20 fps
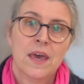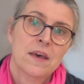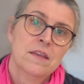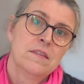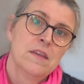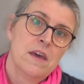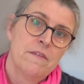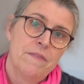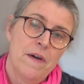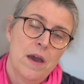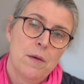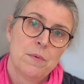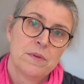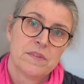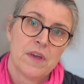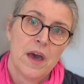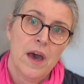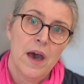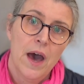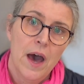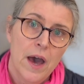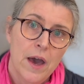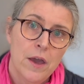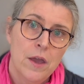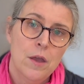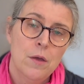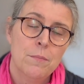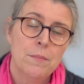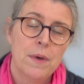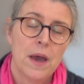So if I was at
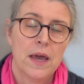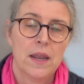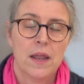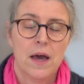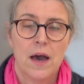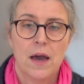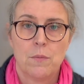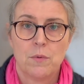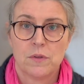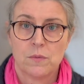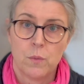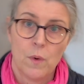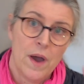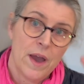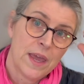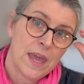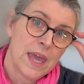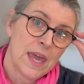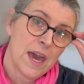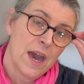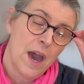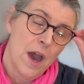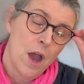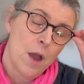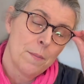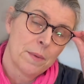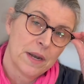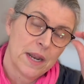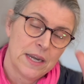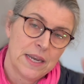home and I was working at
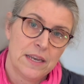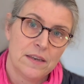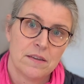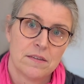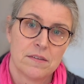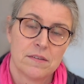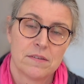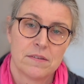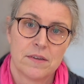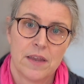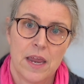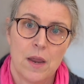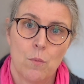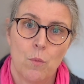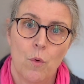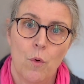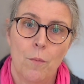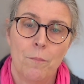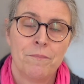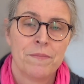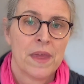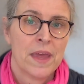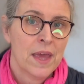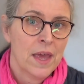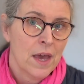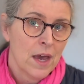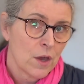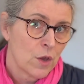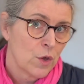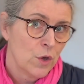home and I needed to stay warm,
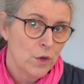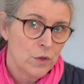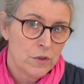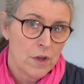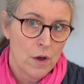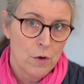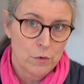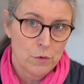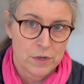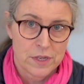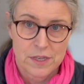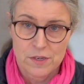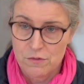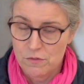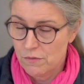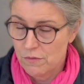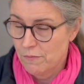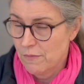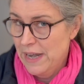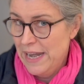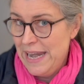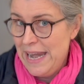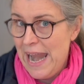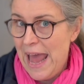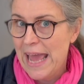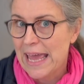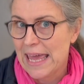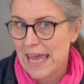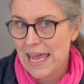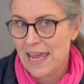good old
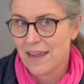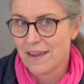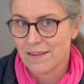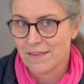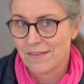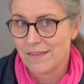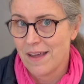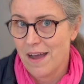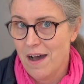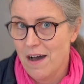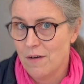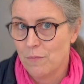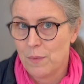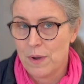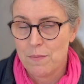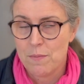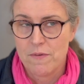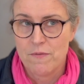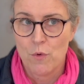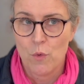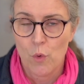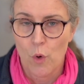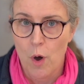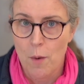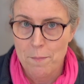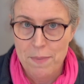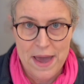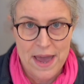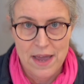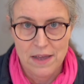leggings, aren't we? We've all
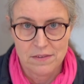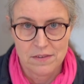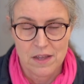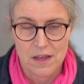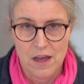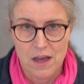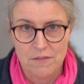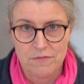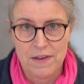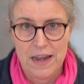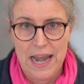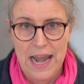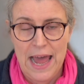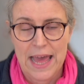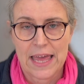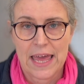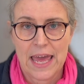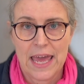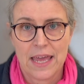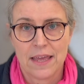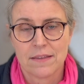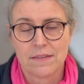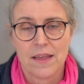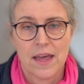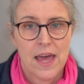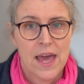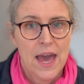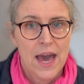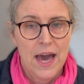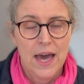got pairs of leggings,
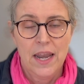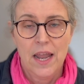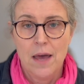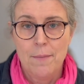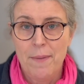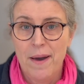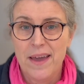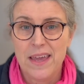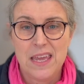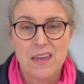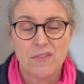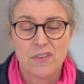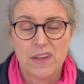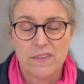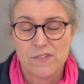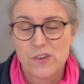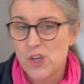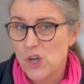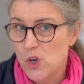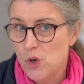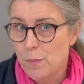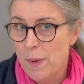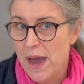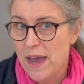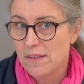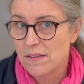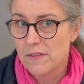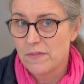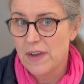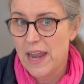and I might even have two
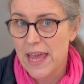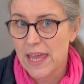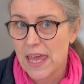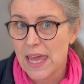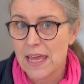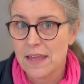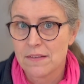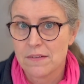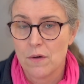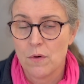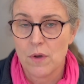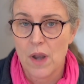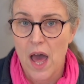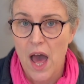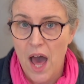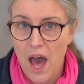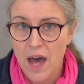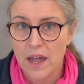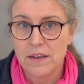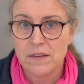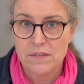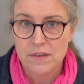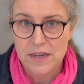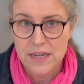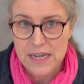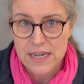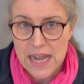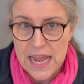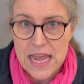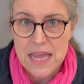pairs of leggings on
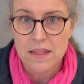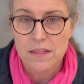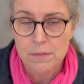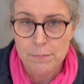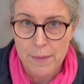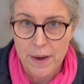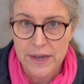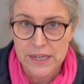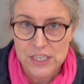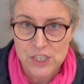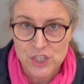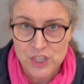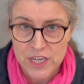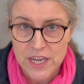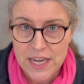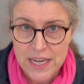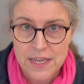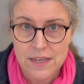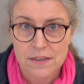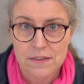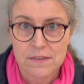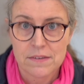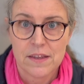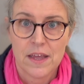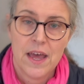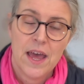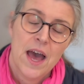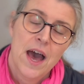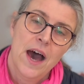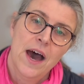underneath my jeans.
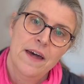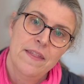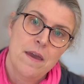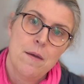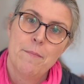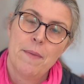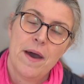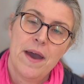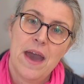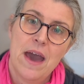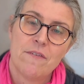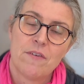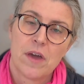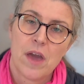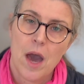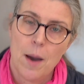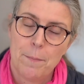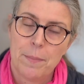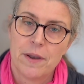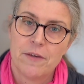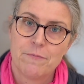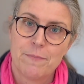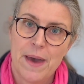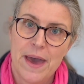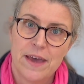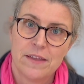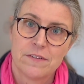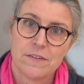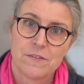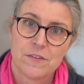I then might have a couple of
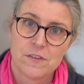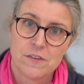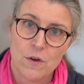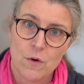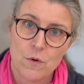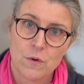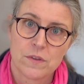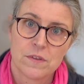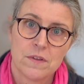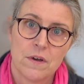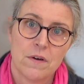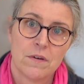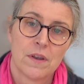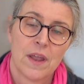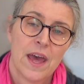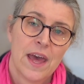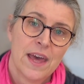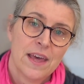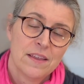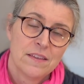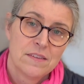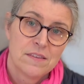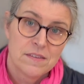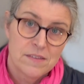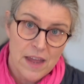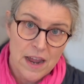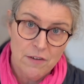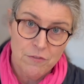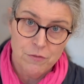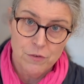pairs of socks on,
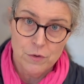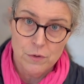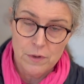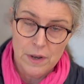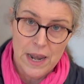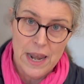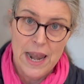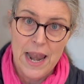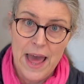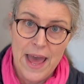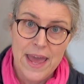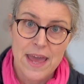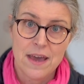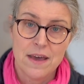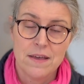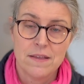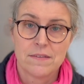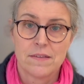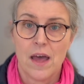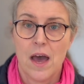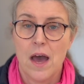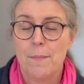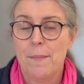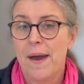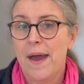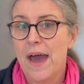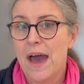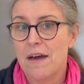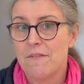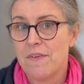several layers. I
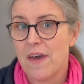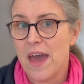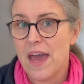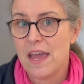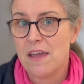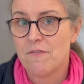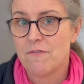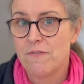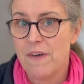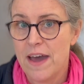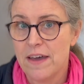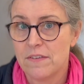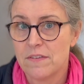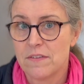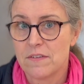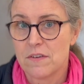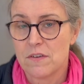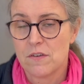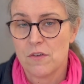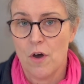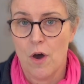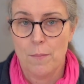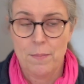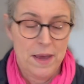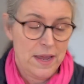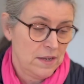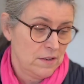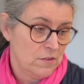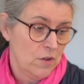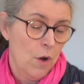might have a vest top,
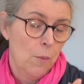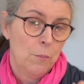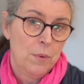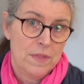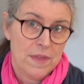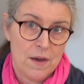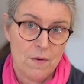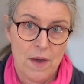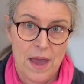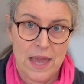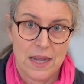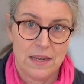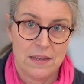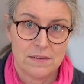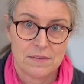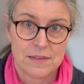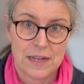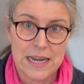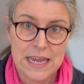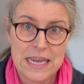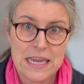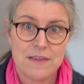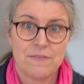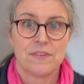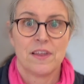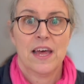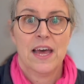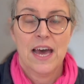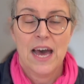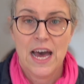a top without any
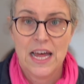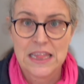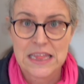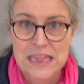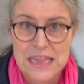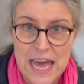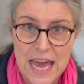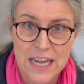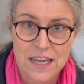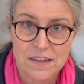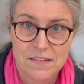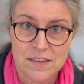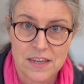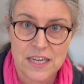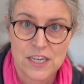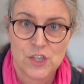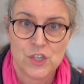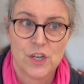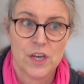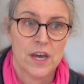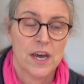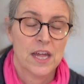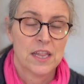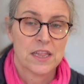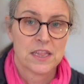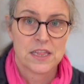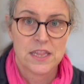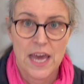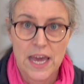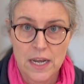sleeves, and then a t-shirt,
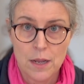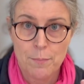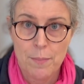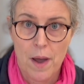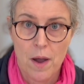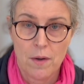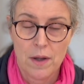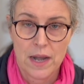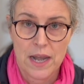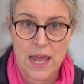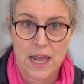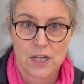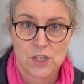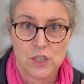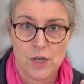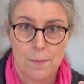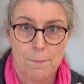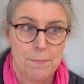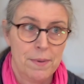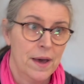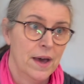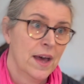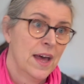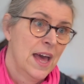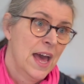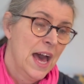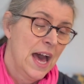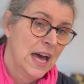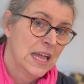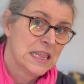and then a polo neck jumper,
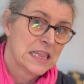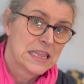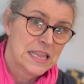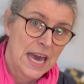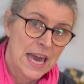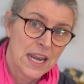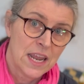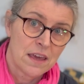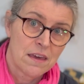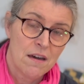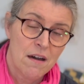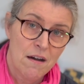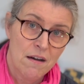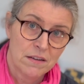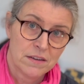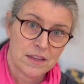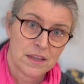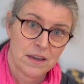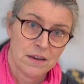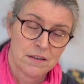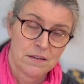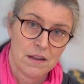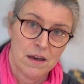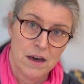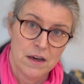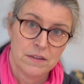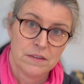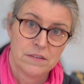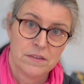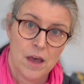and then a cardigan
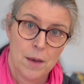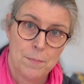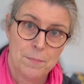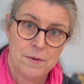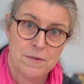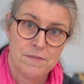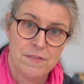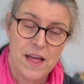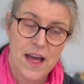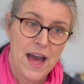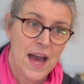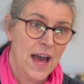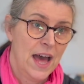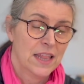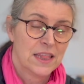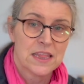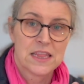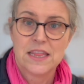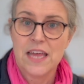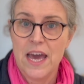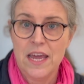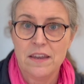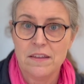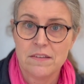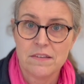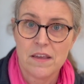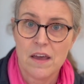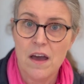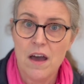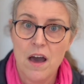on top of that, and then a
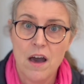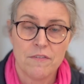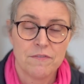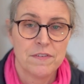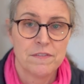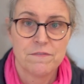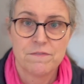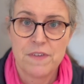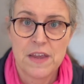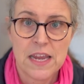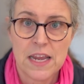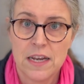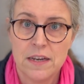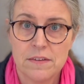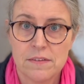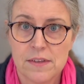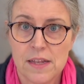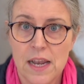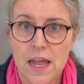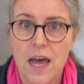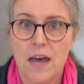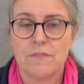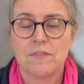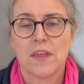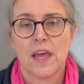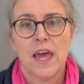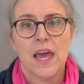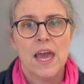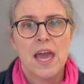scarf and fingerless gloves.